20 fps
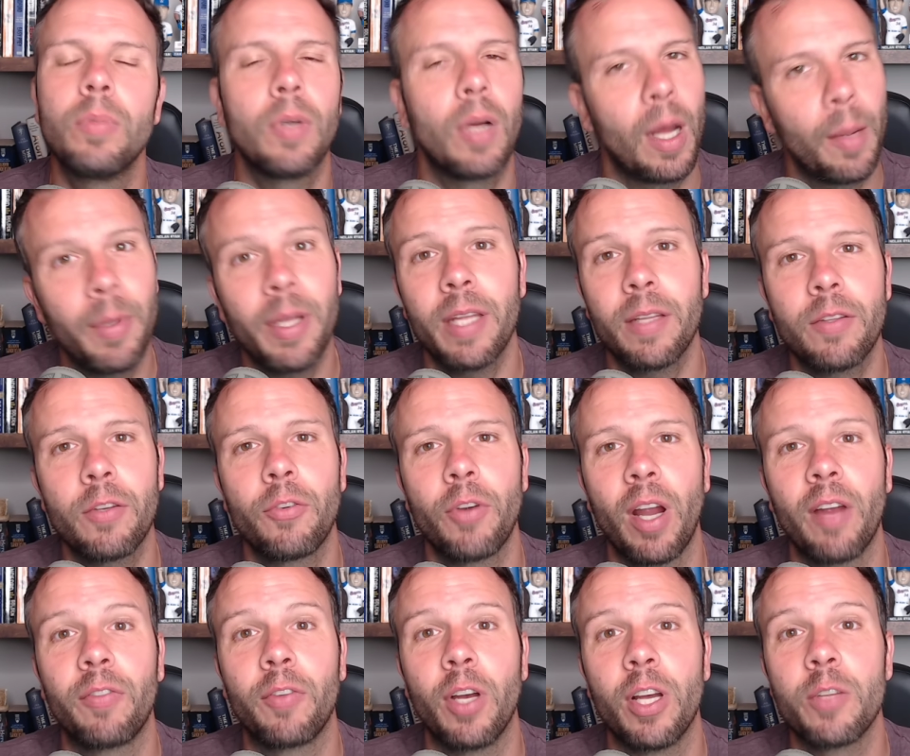I'm gonna get the
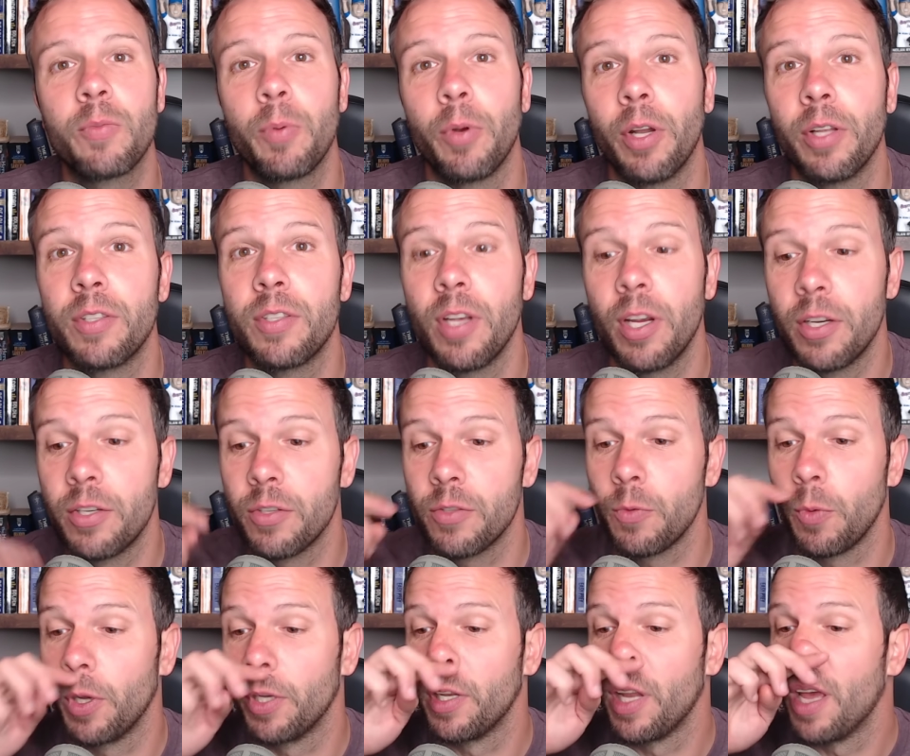draft class pronunciations
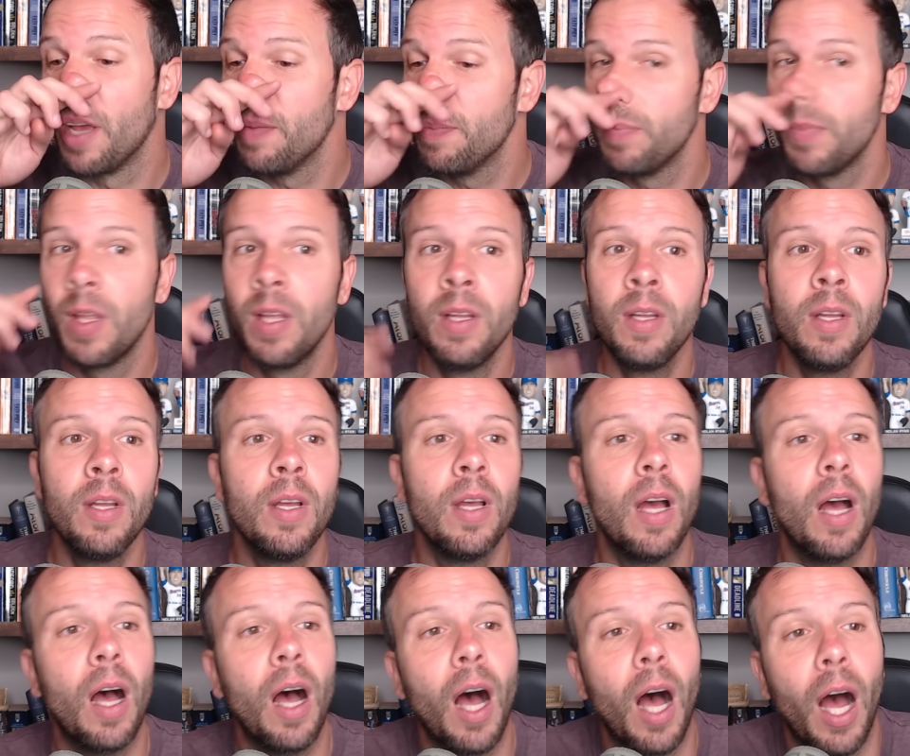one day.
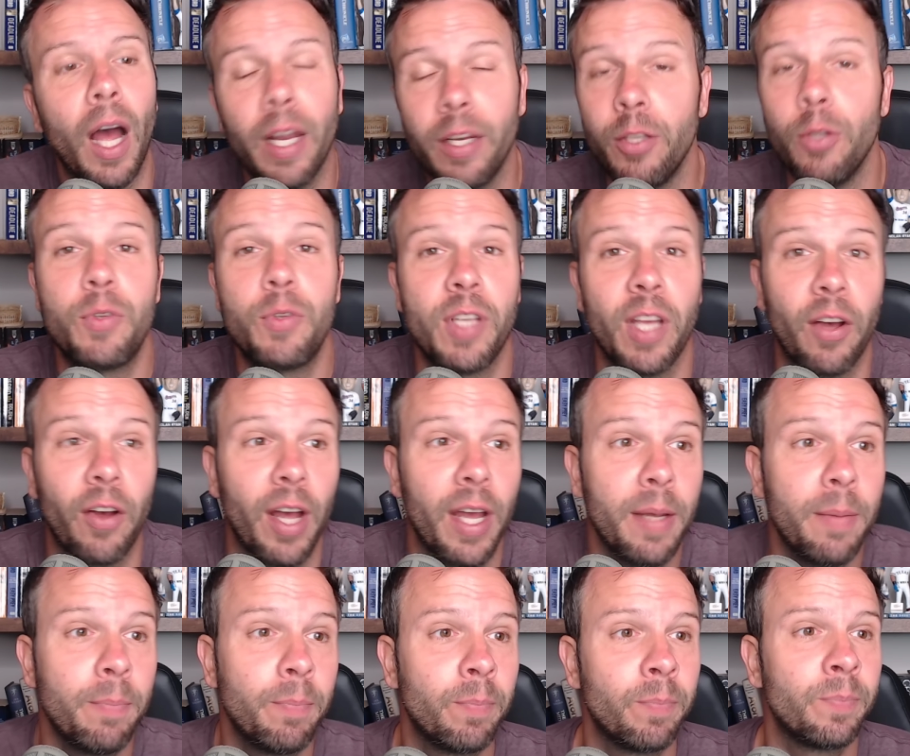Uh, at
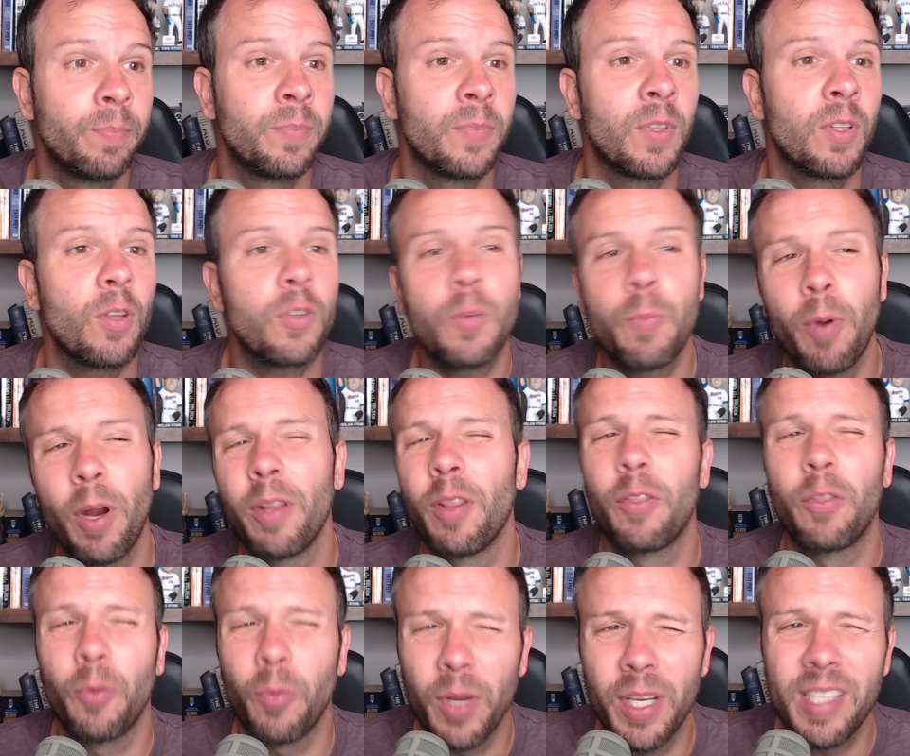UCLA, those are probably the
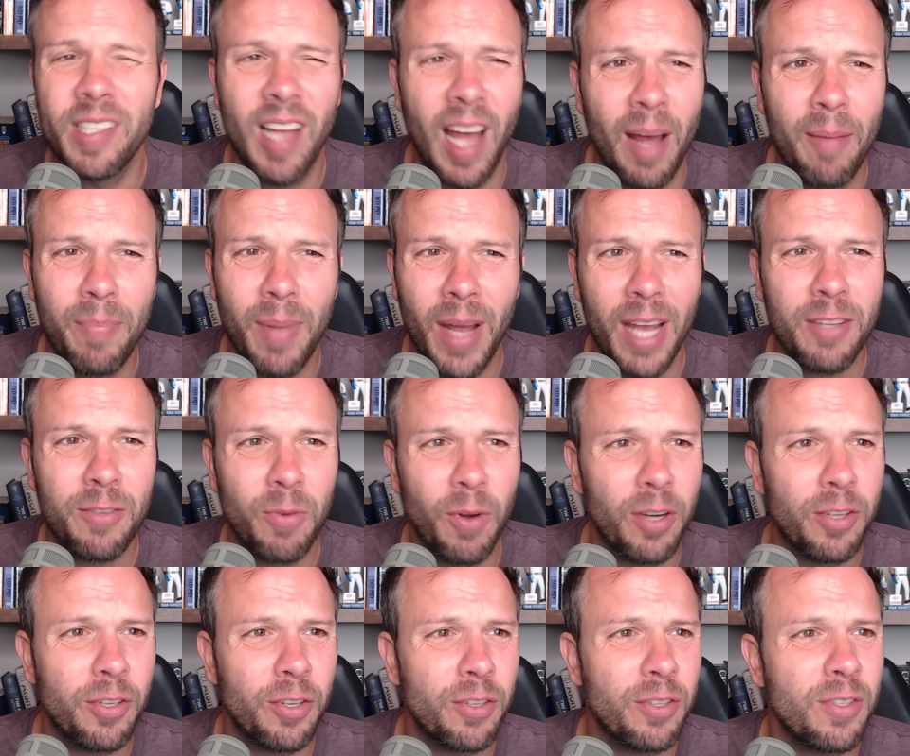three top pass
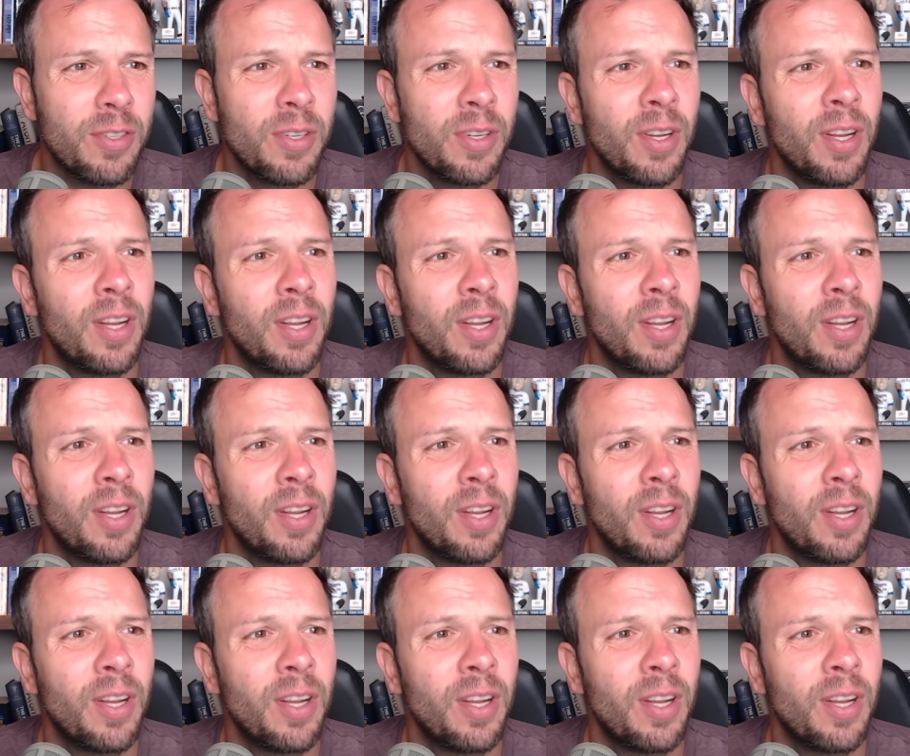rushers.